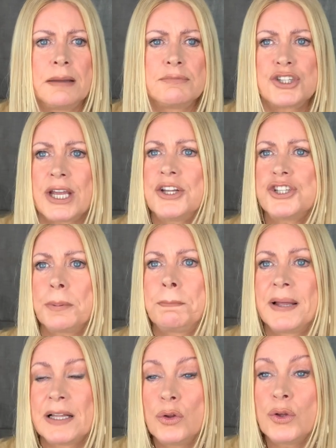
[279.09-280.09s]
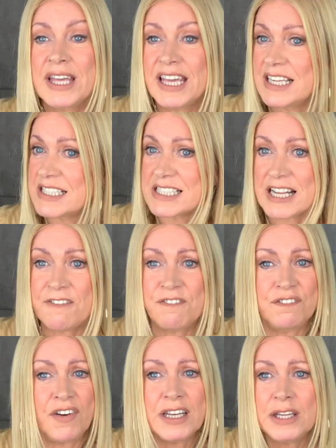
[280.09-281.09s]
Change your pillowcase. It's a
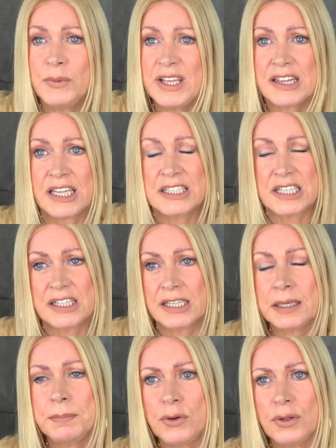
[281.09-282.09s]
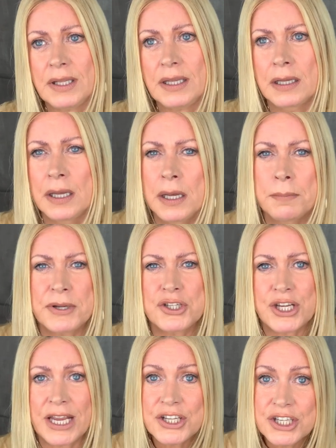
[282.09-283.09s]
funny wee thing to think about that, but
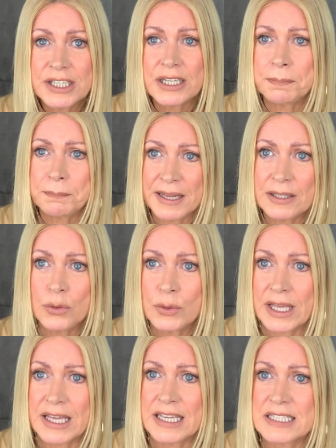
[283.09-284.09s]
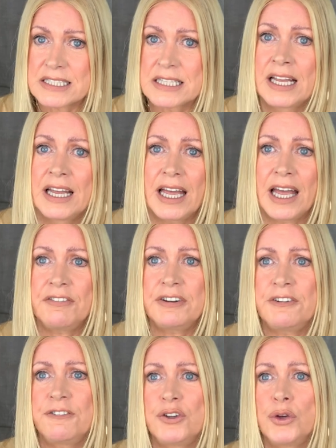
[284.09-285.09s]
changing your pillowcase
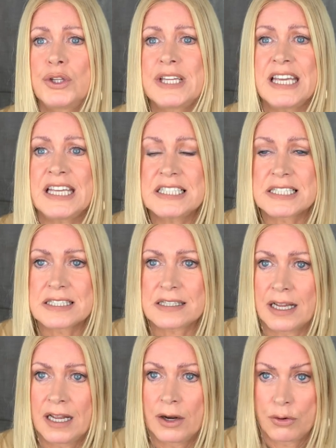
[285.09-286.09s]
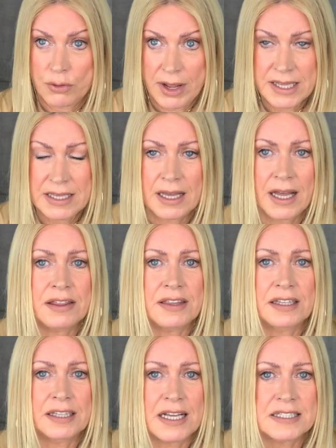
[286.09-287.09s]
every few days, right? I
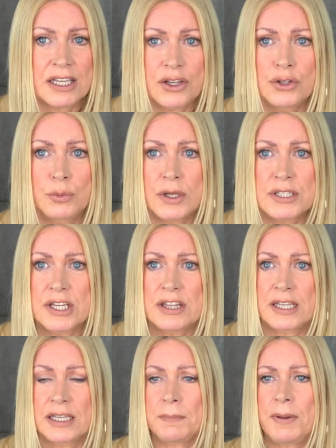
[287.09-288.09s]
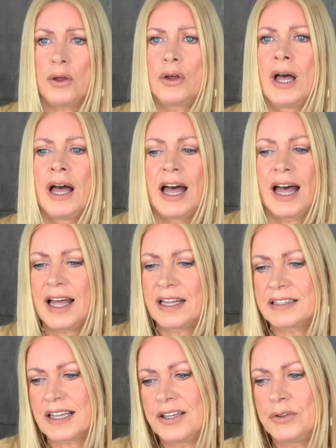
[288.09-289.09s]
think that's a good one to think about.
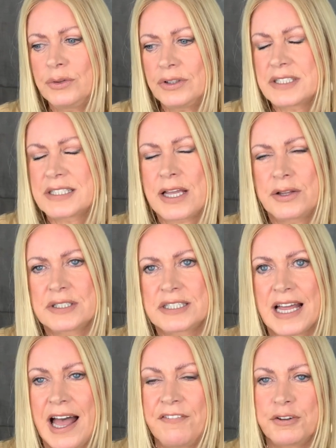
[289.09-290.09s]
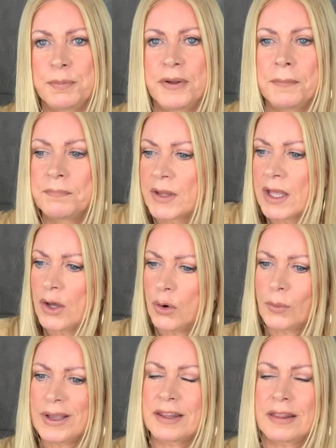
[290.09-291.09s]
And I know it sounds daft, but
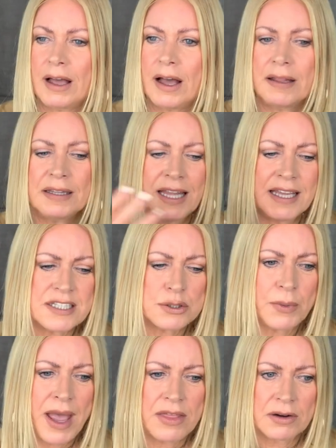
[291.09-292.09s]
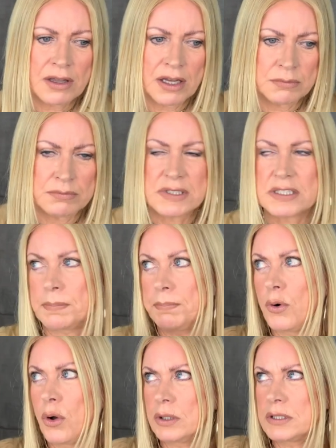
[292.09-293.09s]
we nice weather comes, the
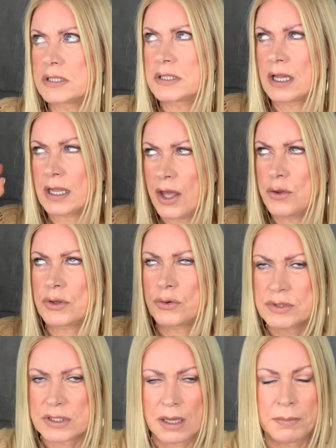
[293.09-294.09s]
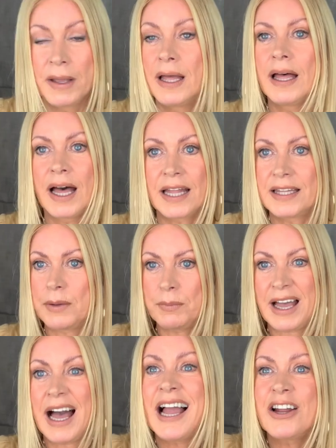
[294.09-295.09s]
pollen count goes up, and then
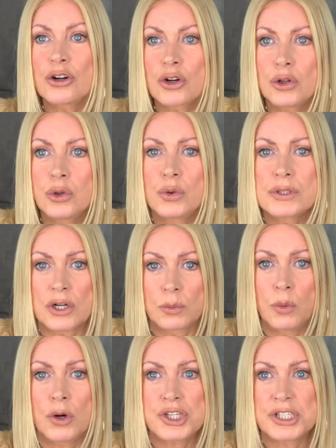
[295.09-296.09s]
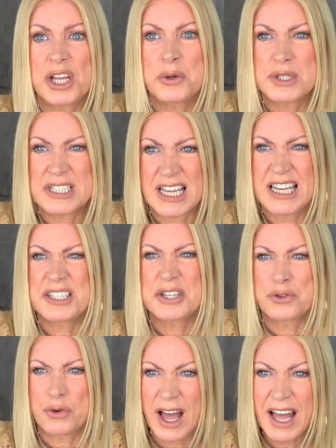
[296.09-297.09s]
we hang our clothes, our washing outside to
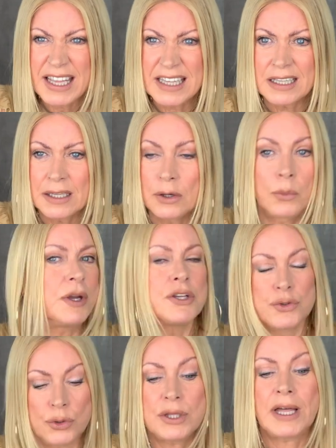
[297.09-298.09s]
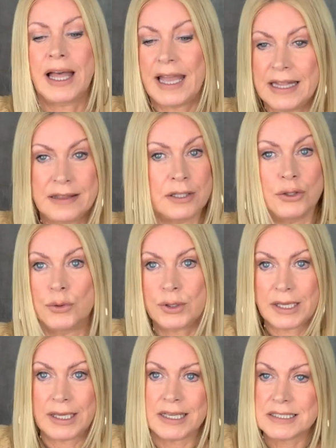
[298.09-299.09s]
dry, We do that in the
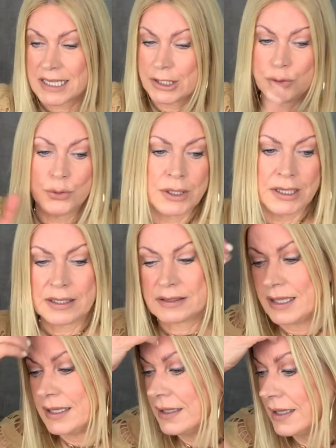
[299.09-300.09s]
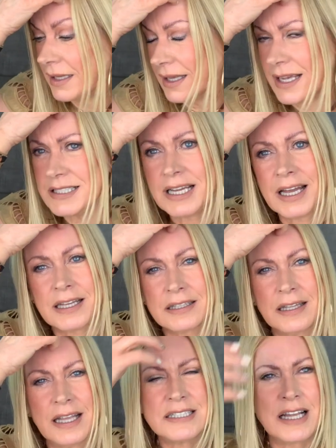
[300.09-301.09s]
UK. It's a UK thing. Is it
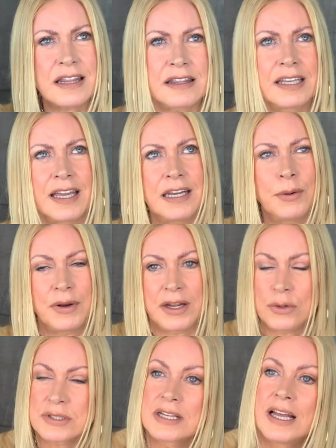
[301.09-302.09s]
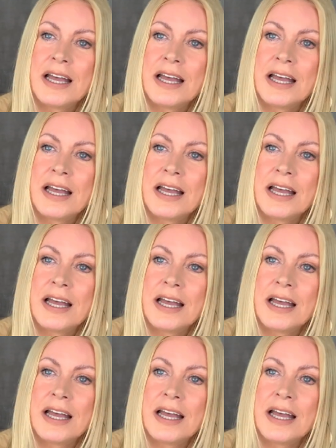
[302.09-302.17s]
a thing anywhere else?